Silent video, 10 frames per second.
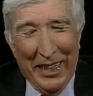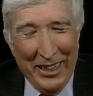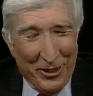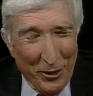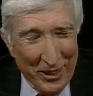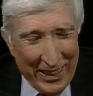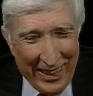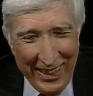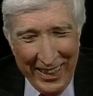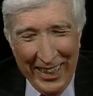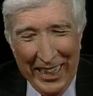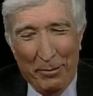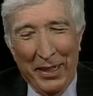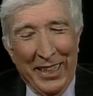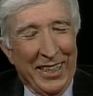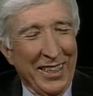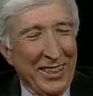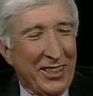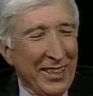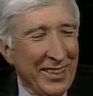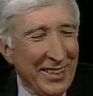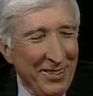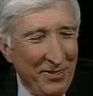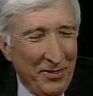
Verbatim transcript: I drew as a kid, like many kids, and